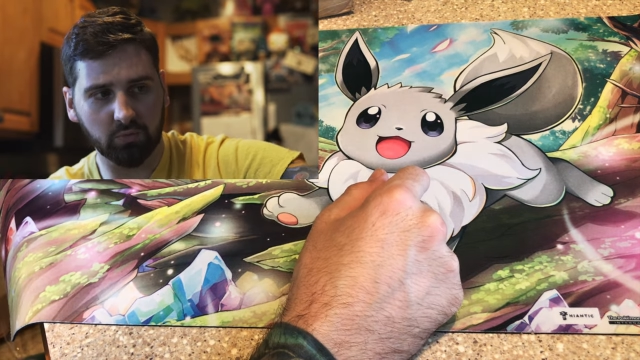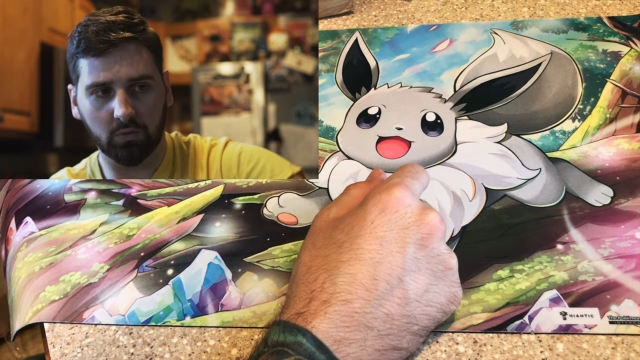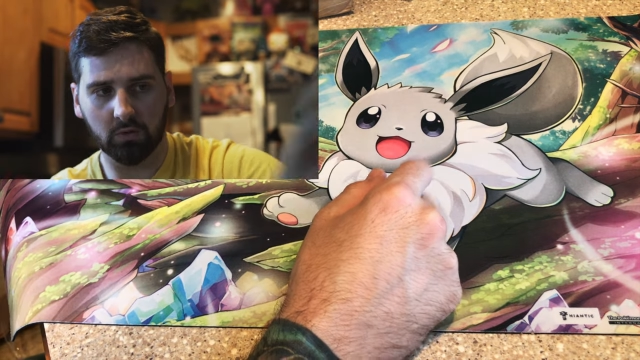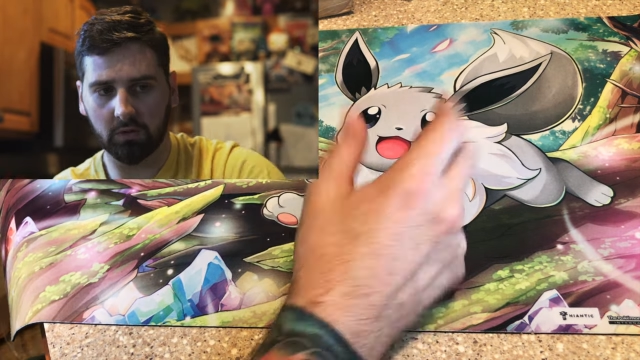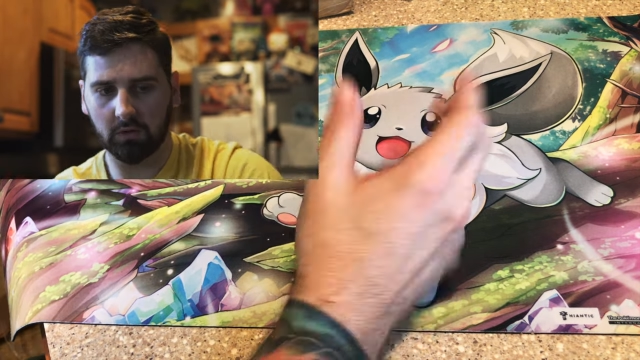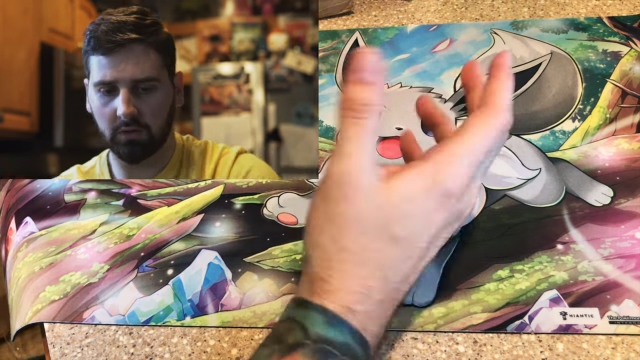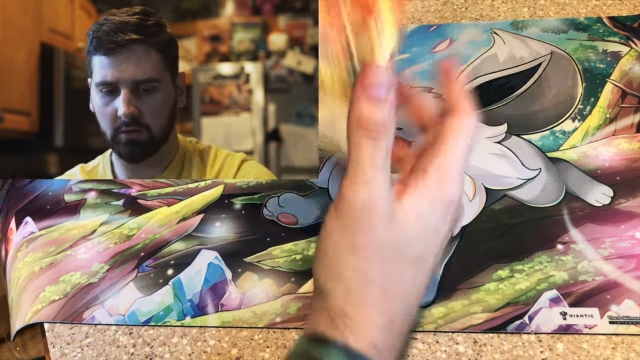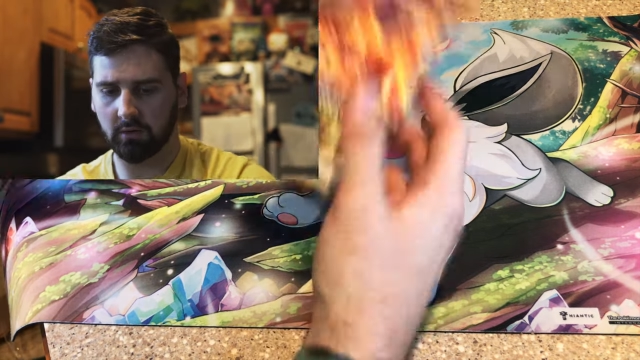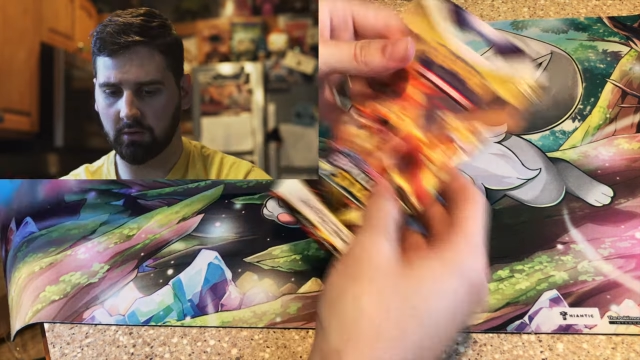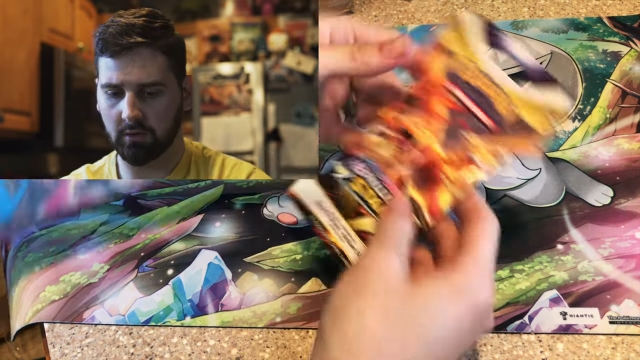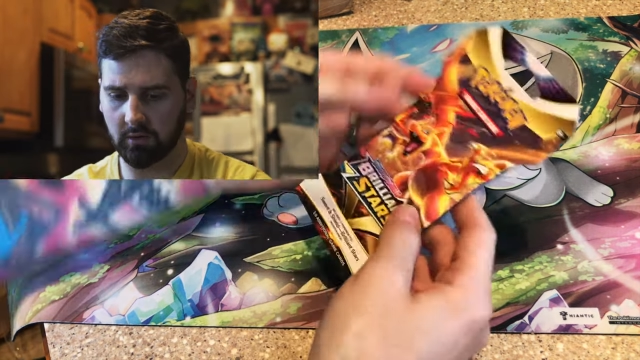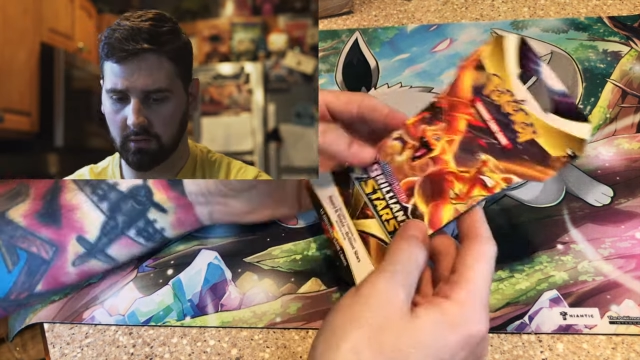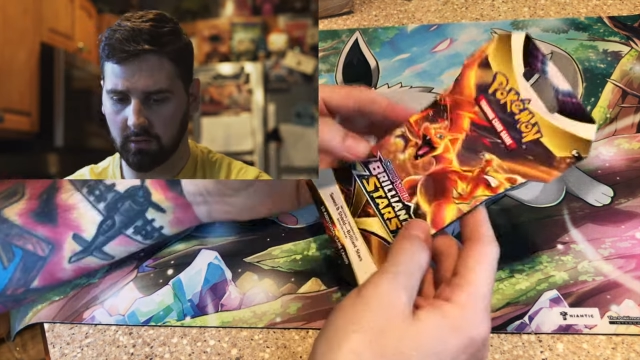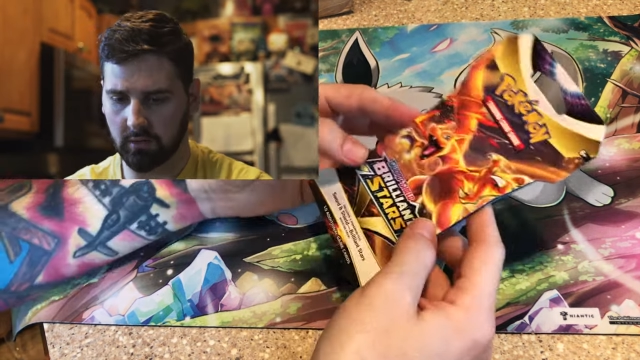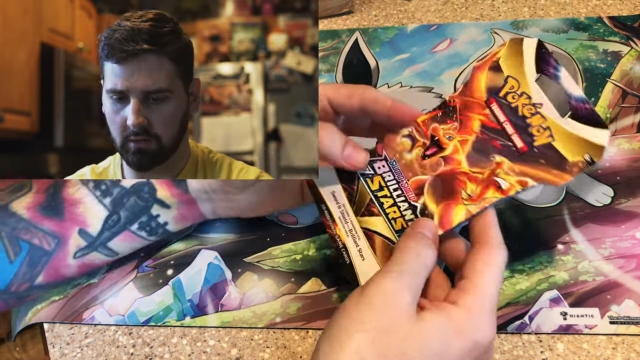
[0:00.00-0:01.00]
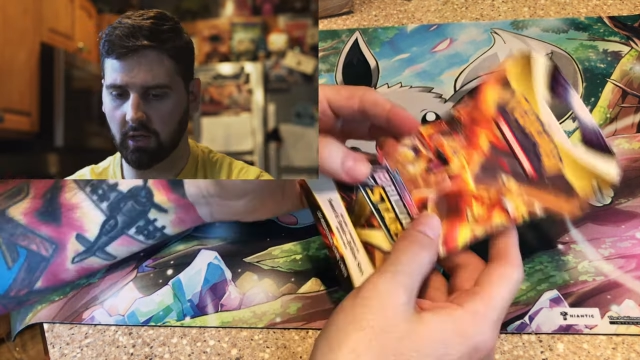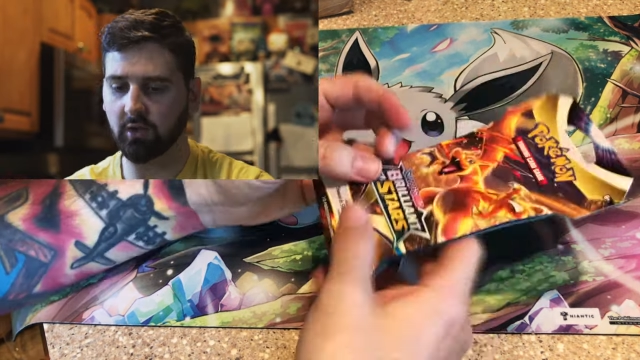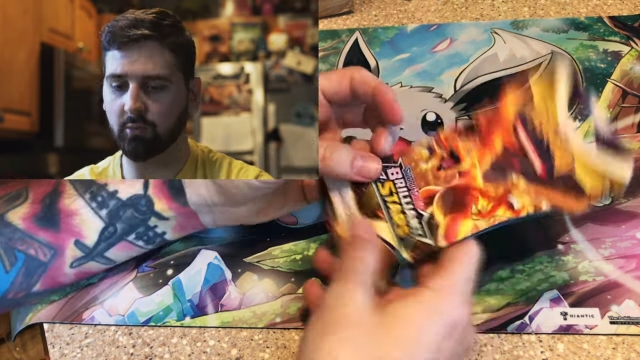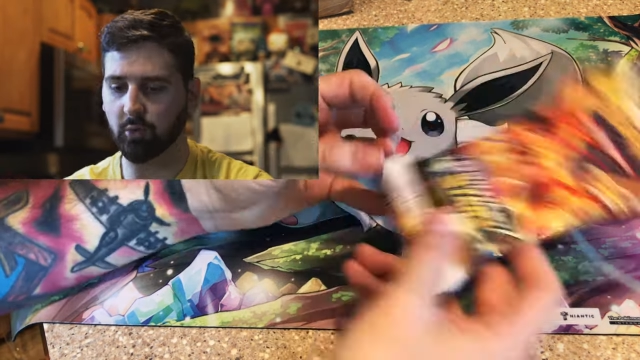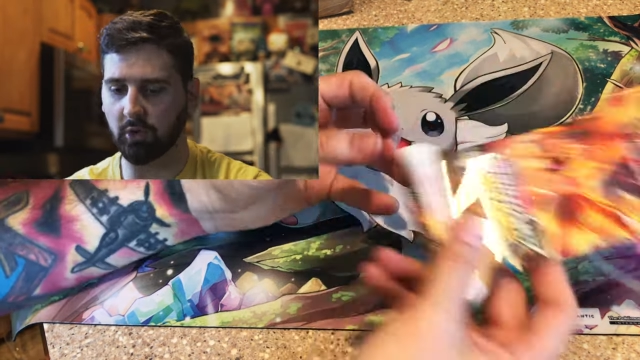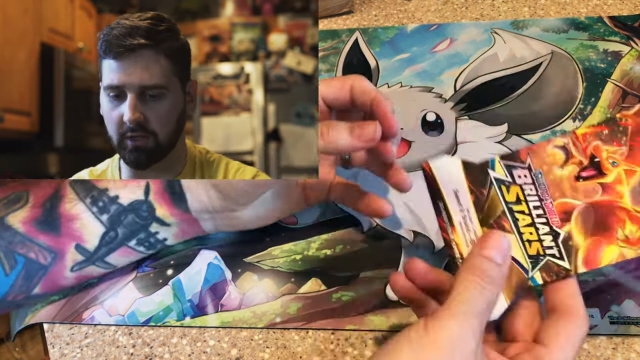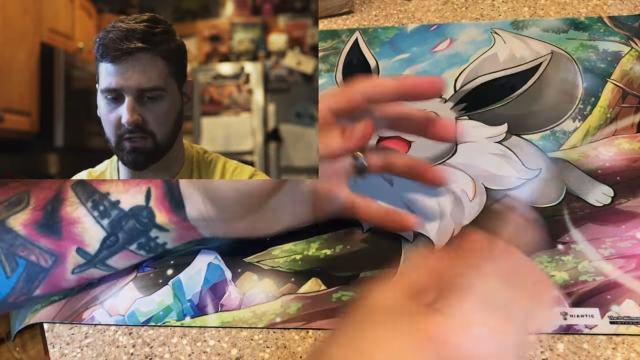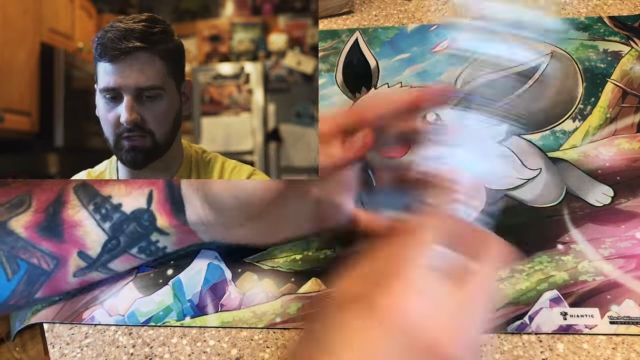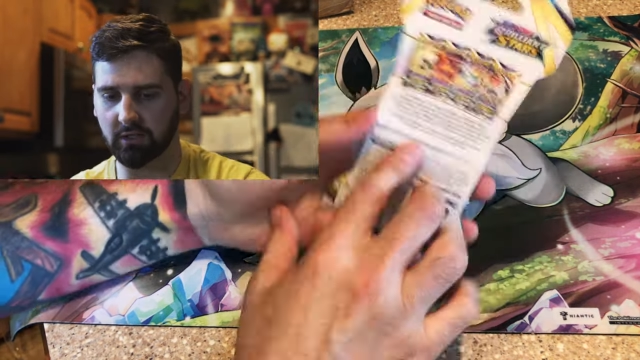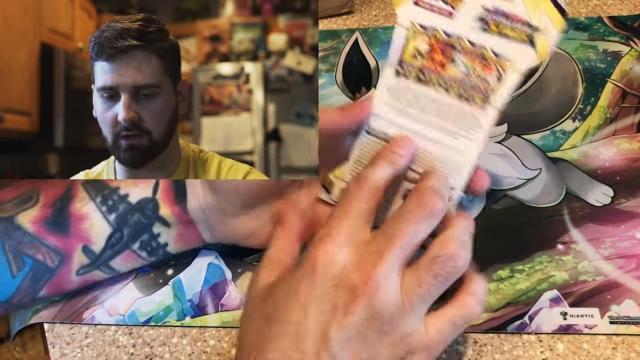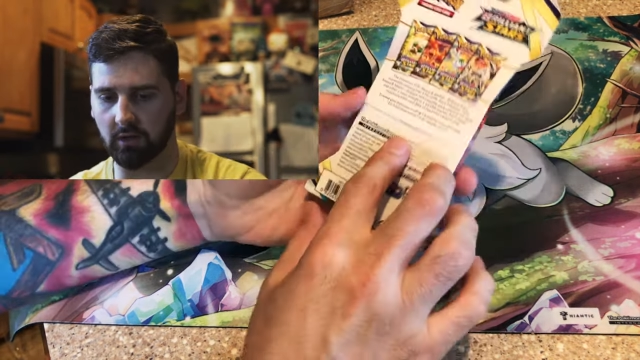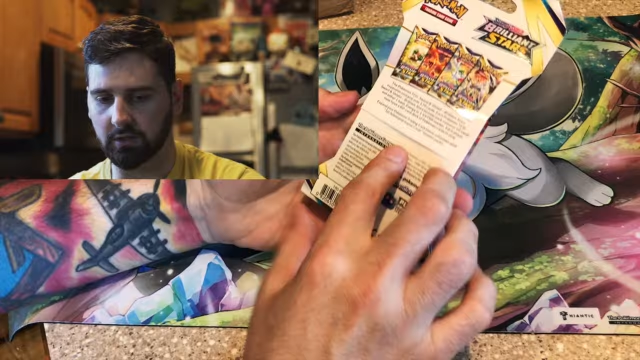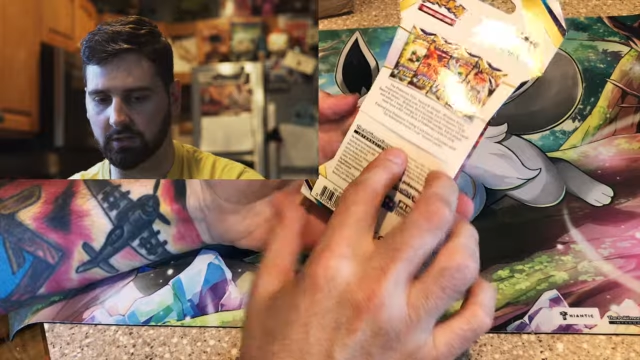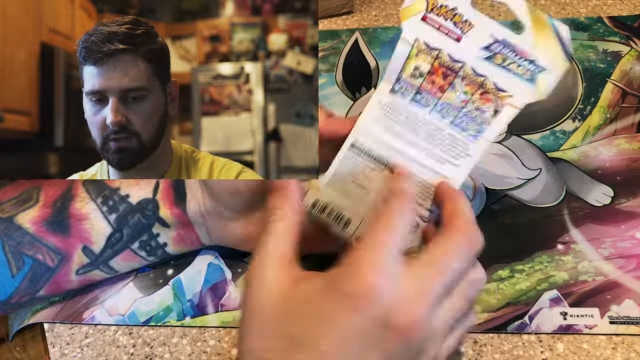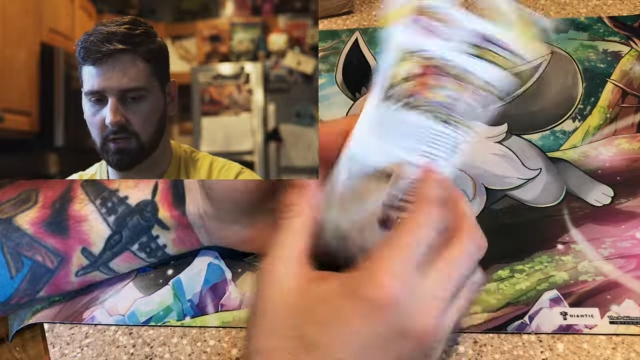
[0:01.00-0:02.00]
one. Another Brilliant
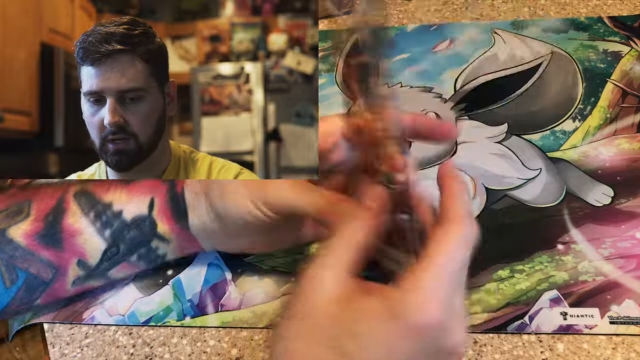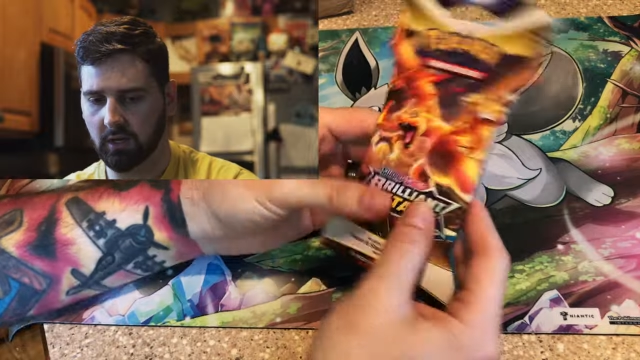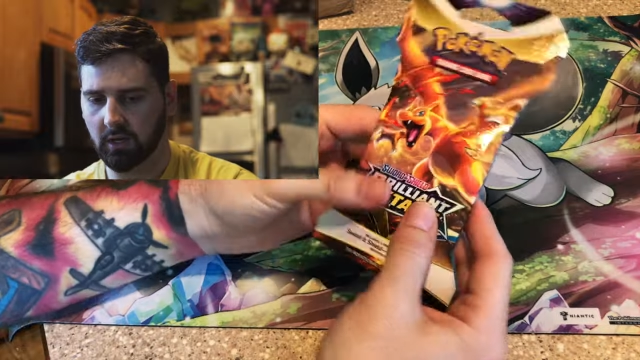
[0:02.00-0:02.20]
Stars.